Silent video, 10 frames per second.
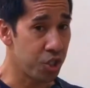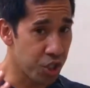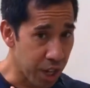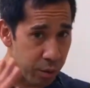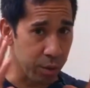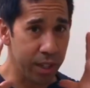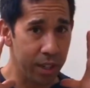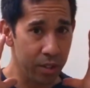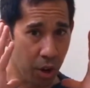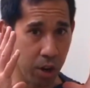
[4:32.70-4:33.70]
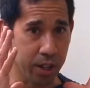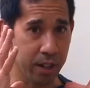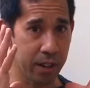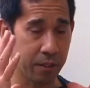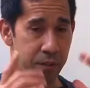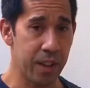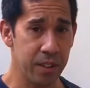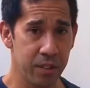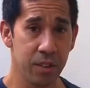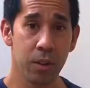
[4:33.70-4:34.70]
generally targeted at the
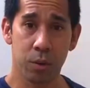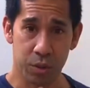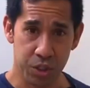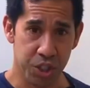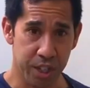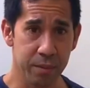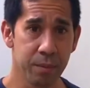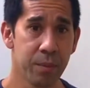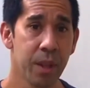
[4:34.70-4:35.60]
face or the chin,